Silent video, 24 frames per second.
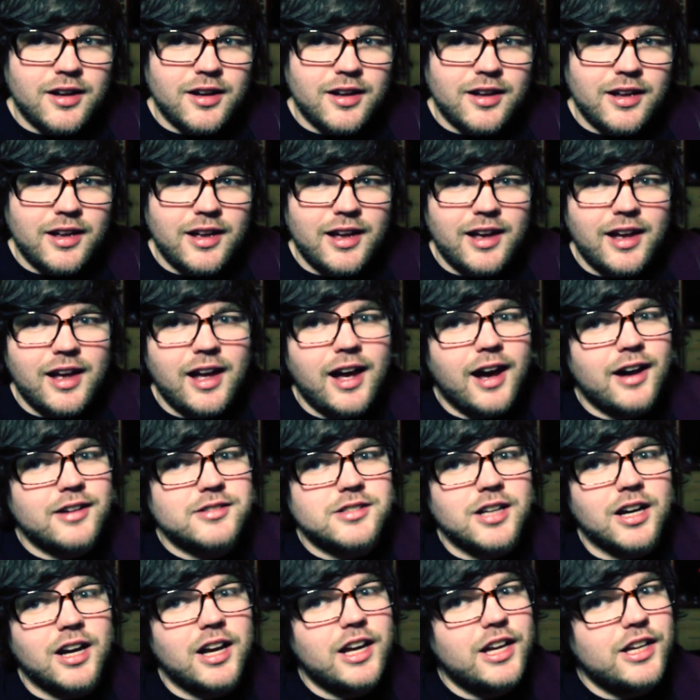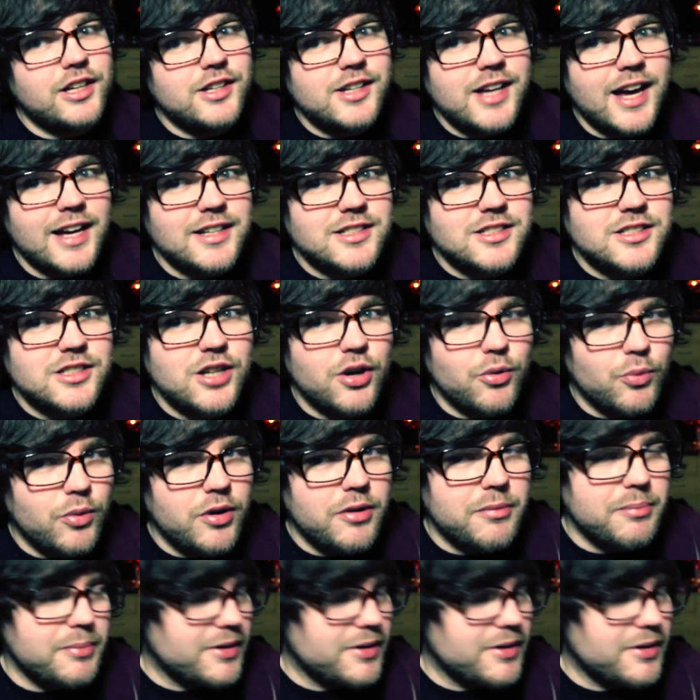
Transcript: I was like, yes, we're